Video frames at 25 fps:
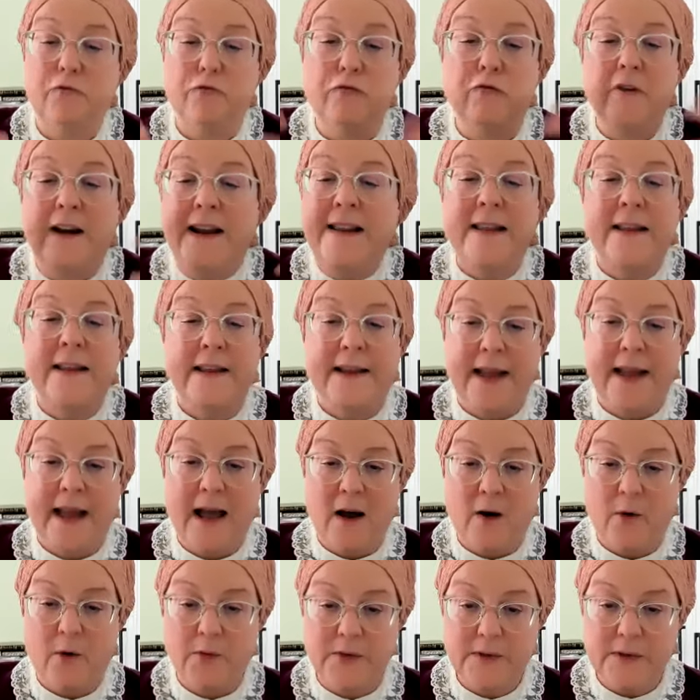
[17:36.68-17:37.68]
ringing
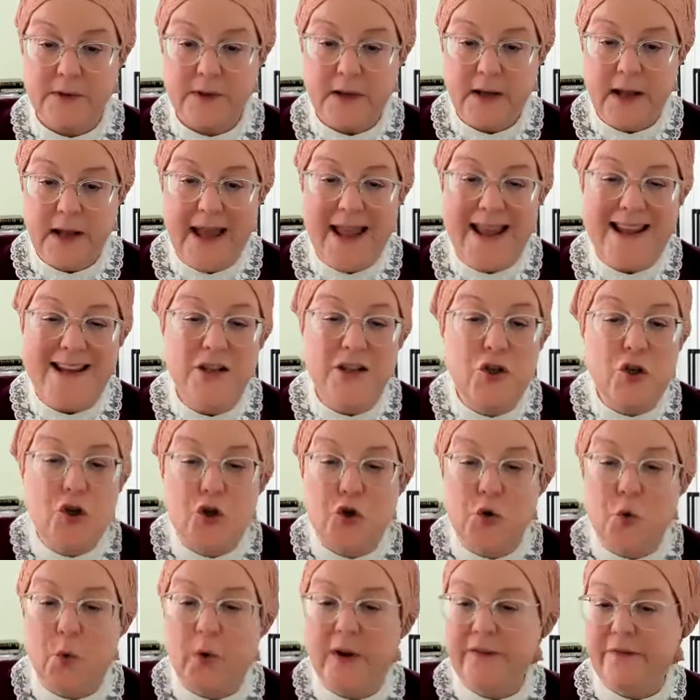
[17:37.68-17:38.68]
out a
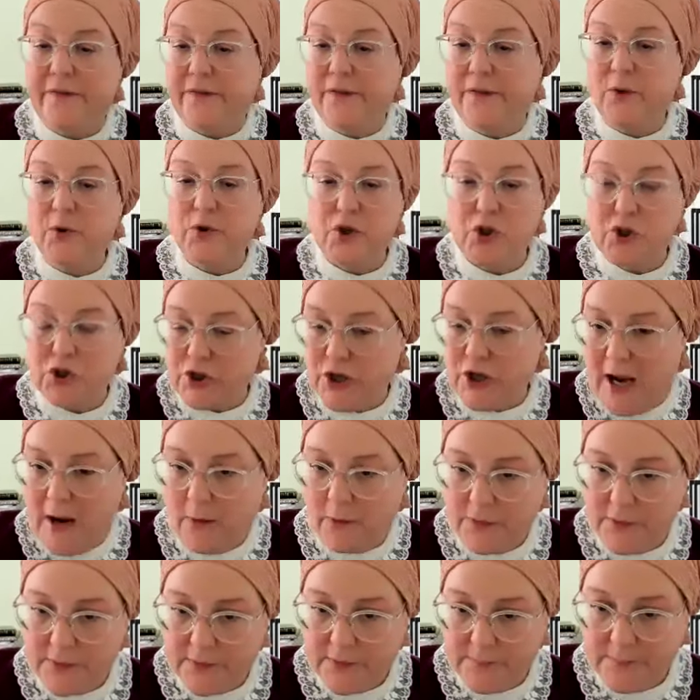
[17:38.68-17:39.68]
joyful
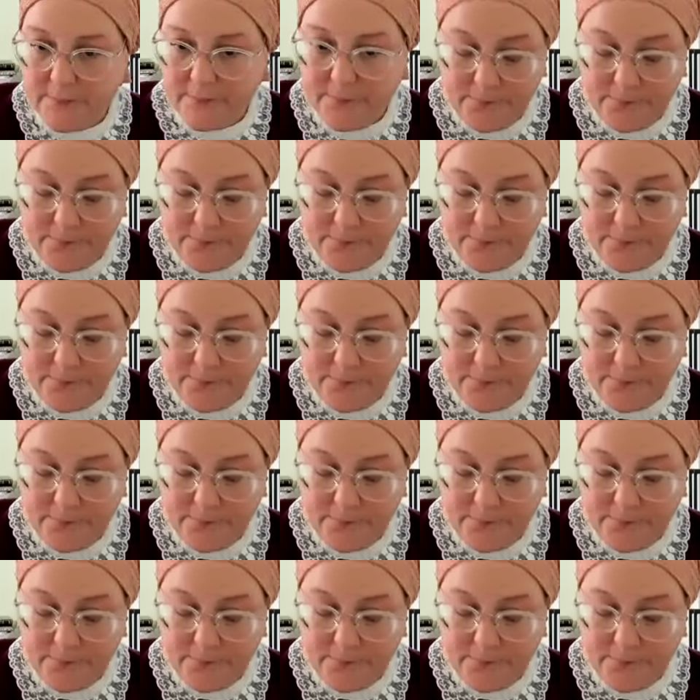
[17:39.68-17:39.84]
shout.